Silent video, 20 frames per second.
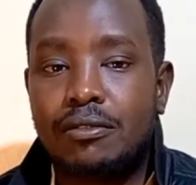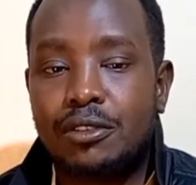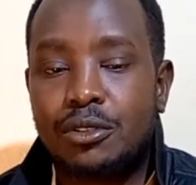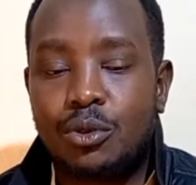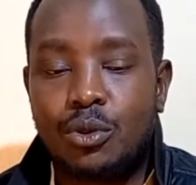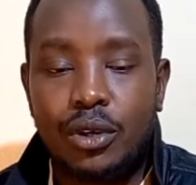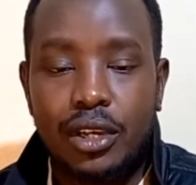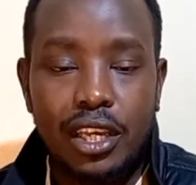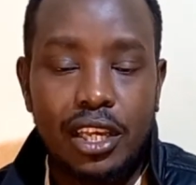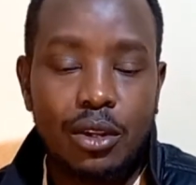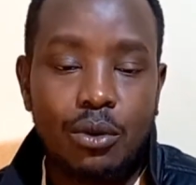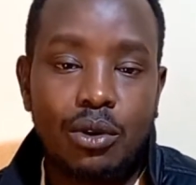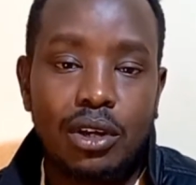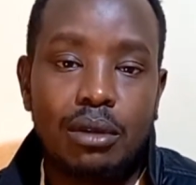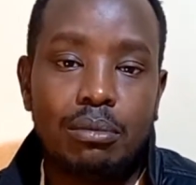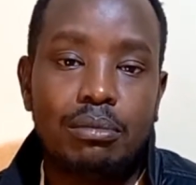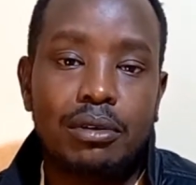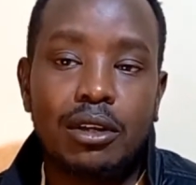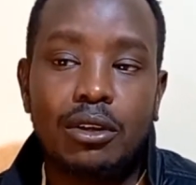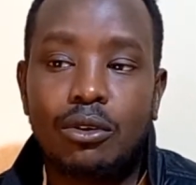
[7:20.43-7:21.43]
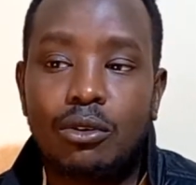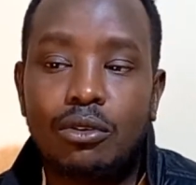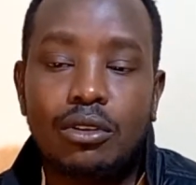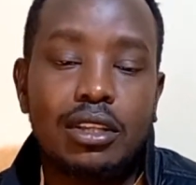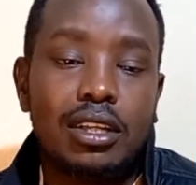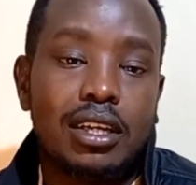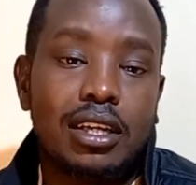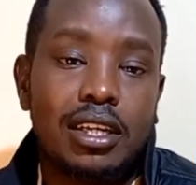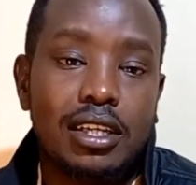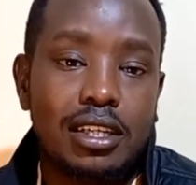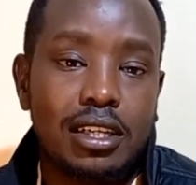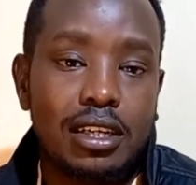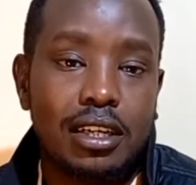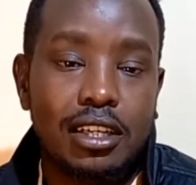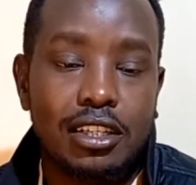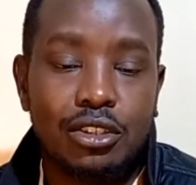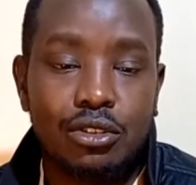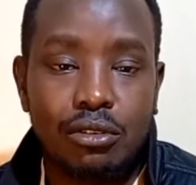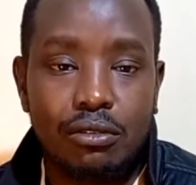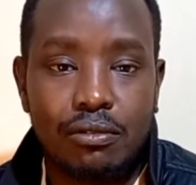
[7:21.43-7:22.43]
So anyone below the
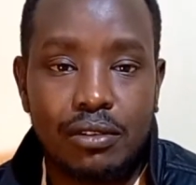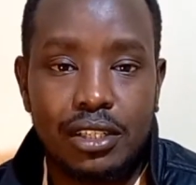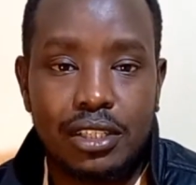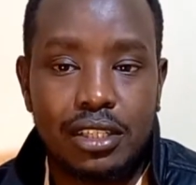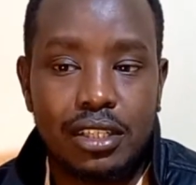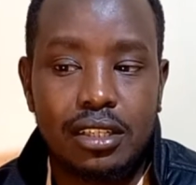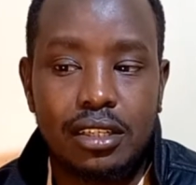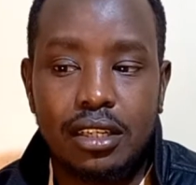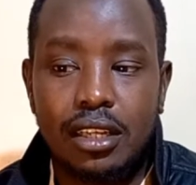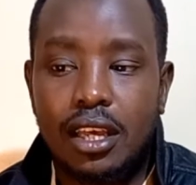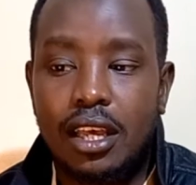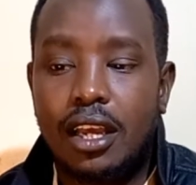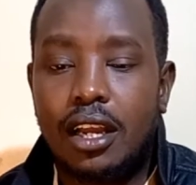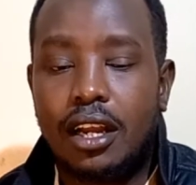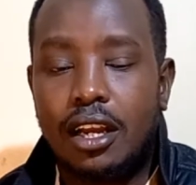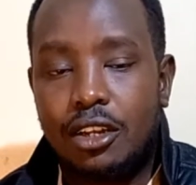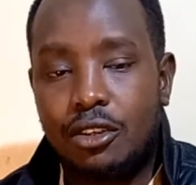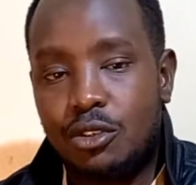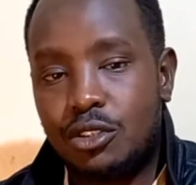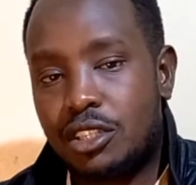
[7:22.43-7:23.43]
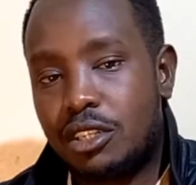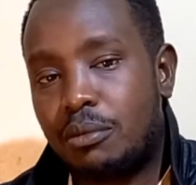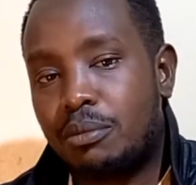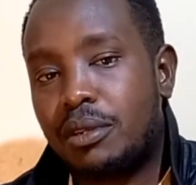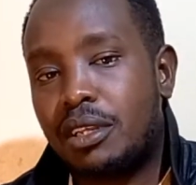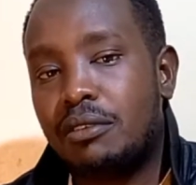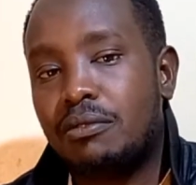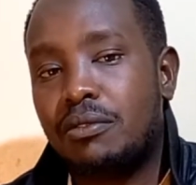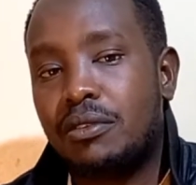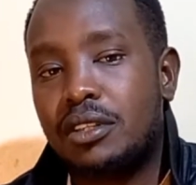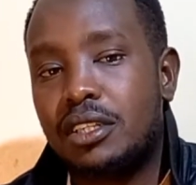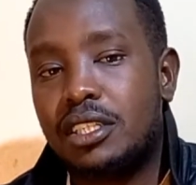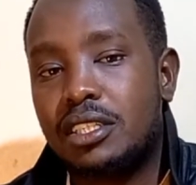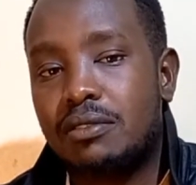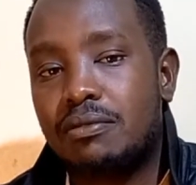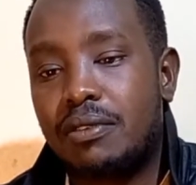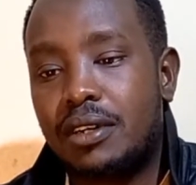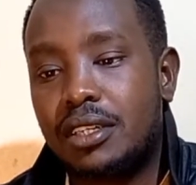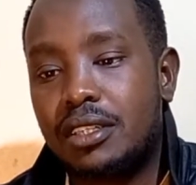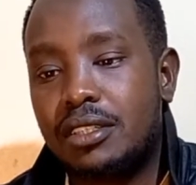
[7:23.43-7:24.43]
age of 18 cannot apply for these
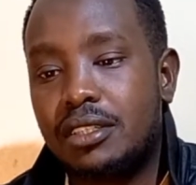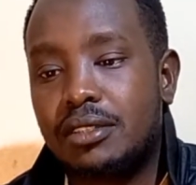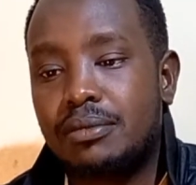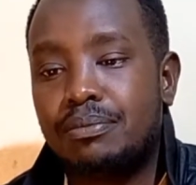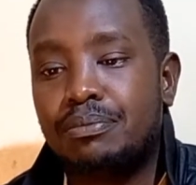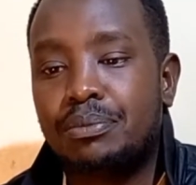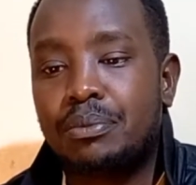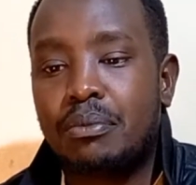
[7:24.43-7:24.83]
funds.